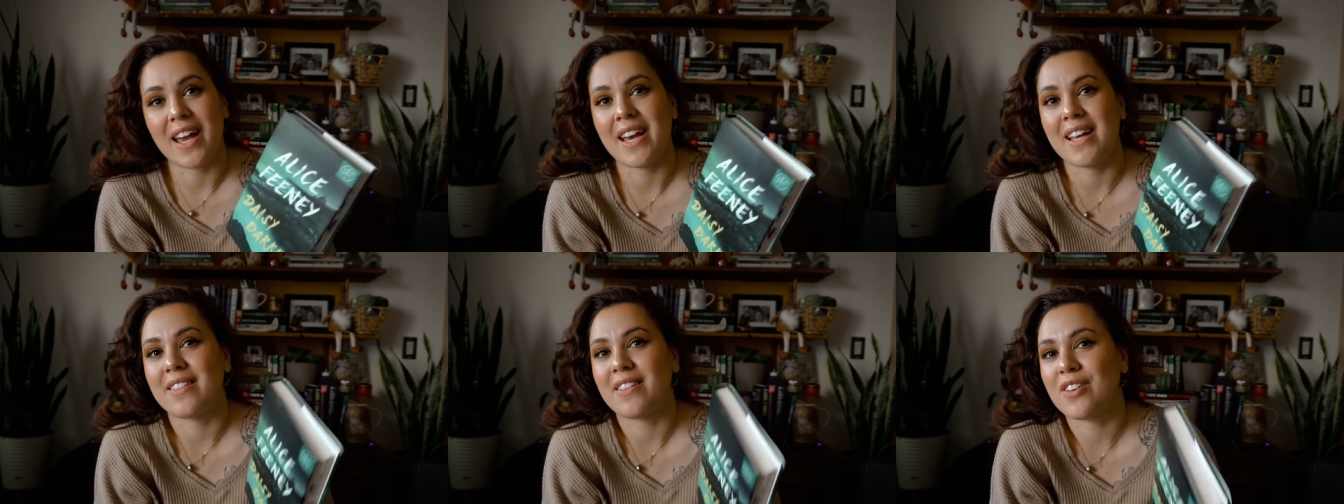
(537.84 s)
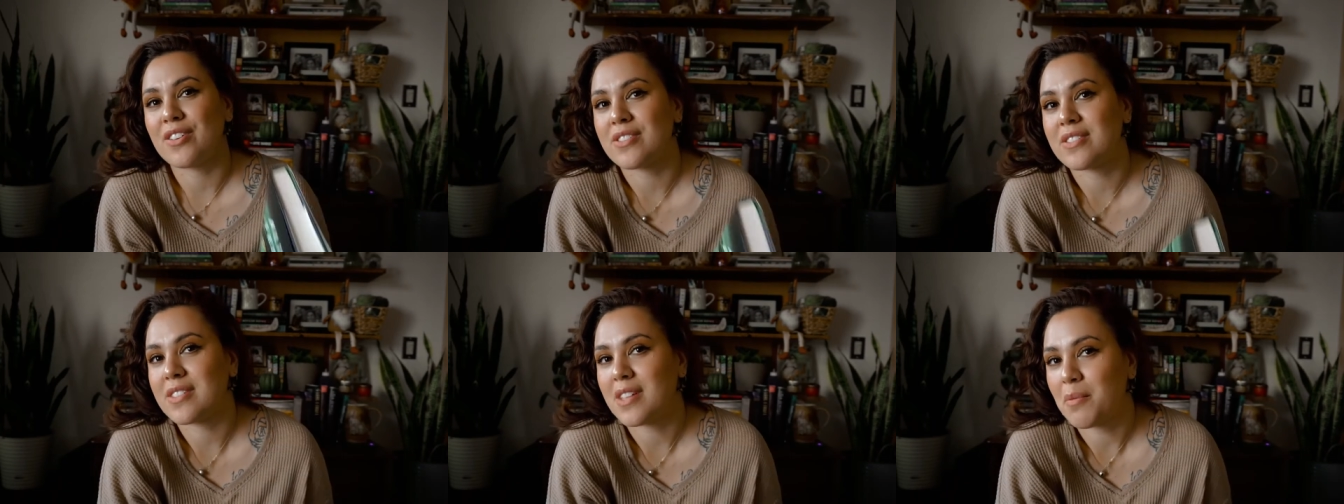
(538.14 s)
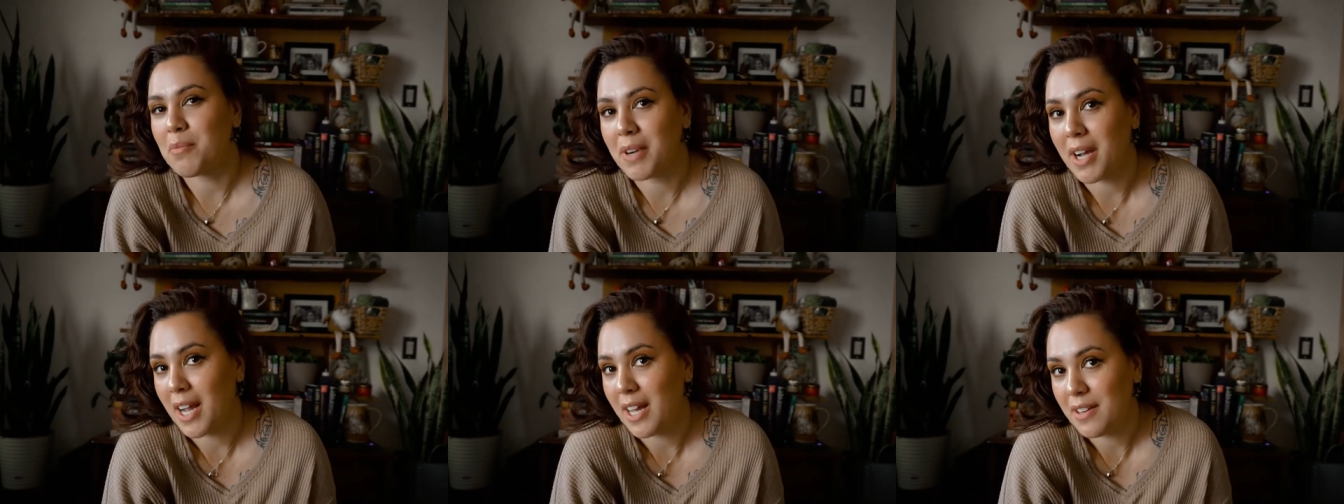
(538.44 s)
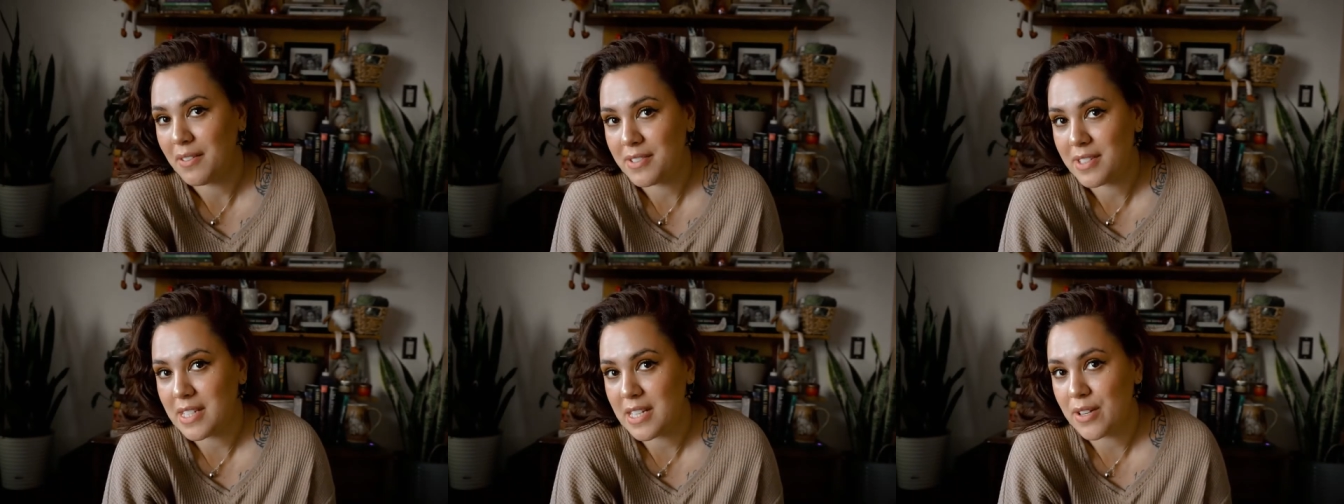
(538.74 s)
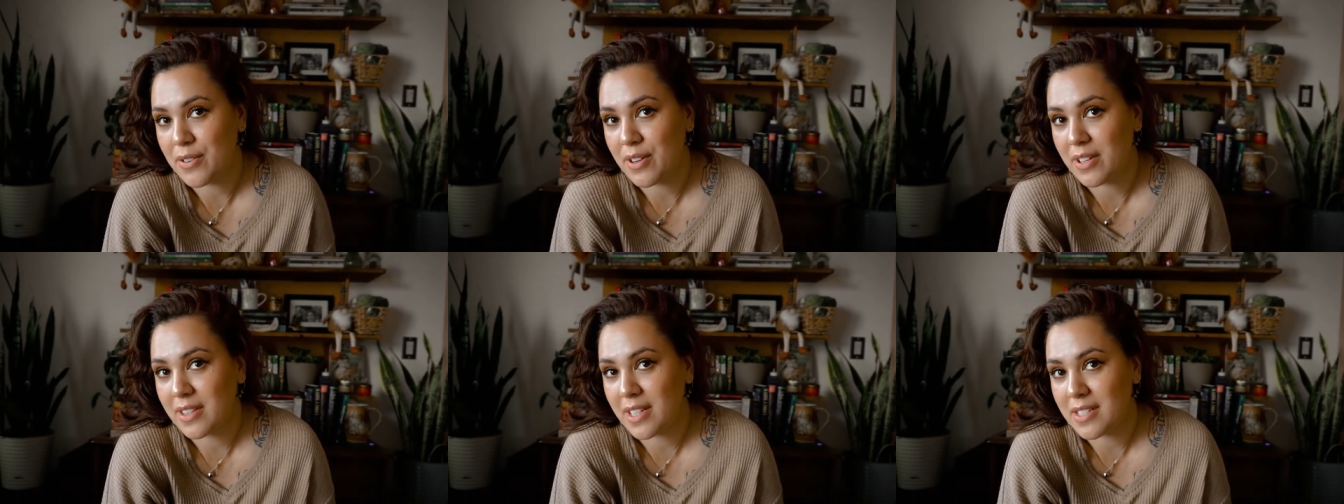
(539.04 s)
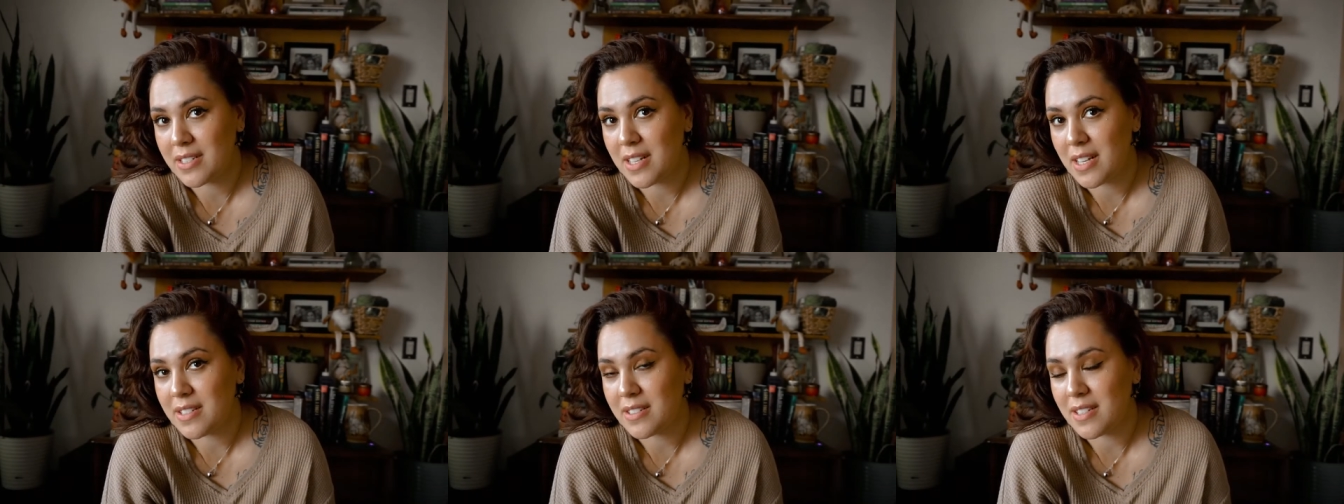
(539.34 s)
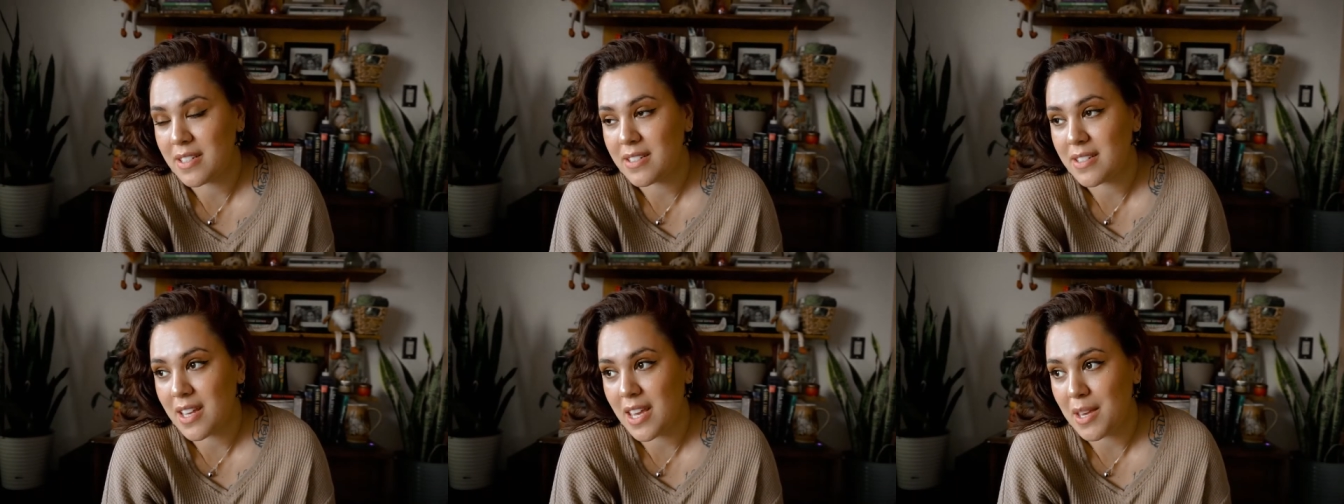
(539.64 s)
and there's some kind of secret that
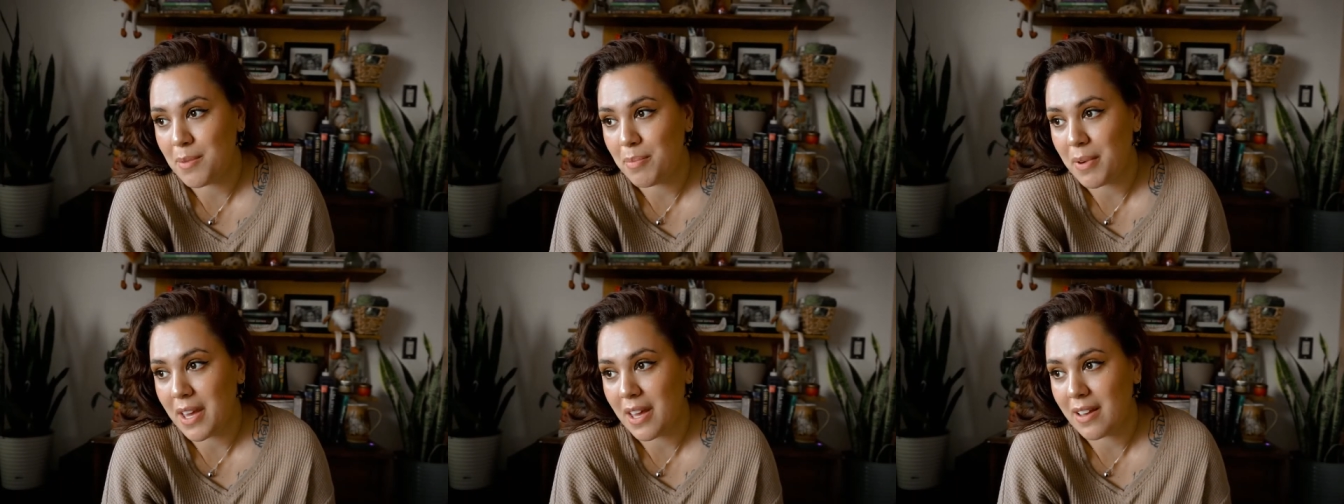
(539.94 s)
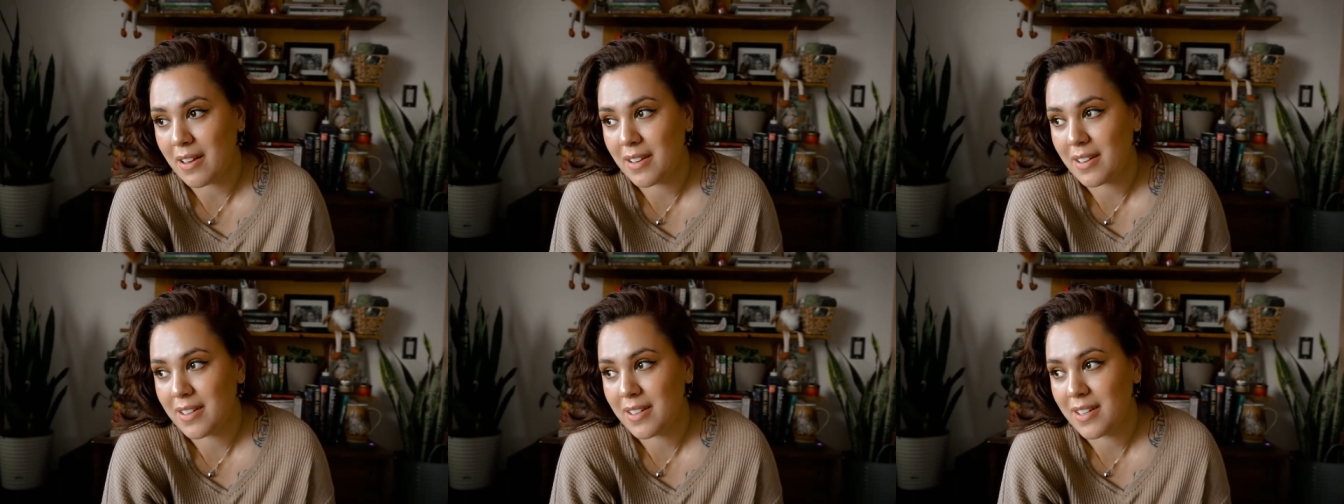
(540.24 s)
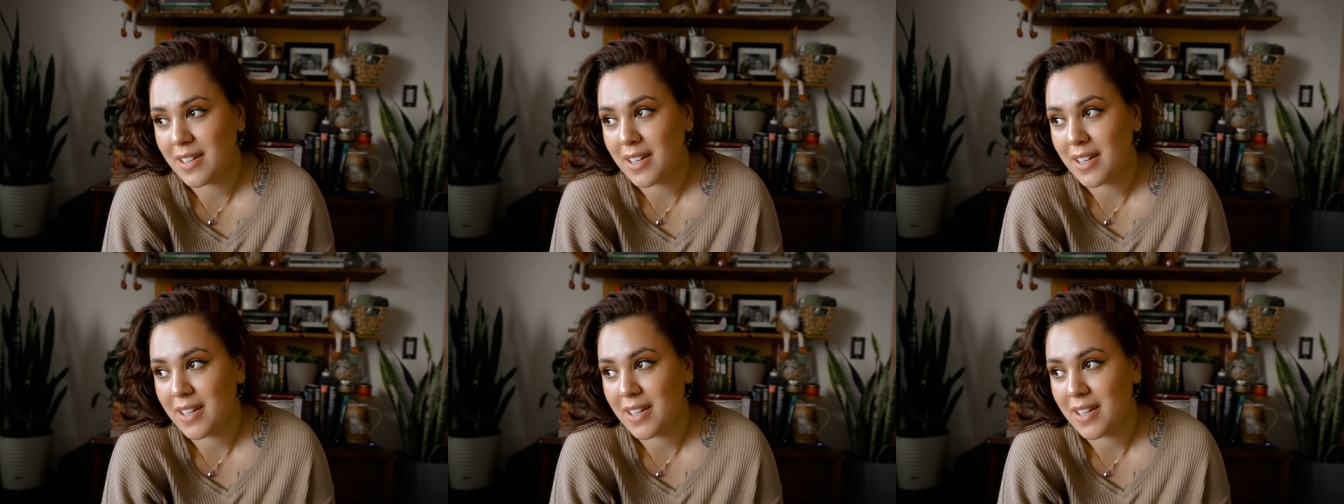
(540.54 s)
Daisy's keeping.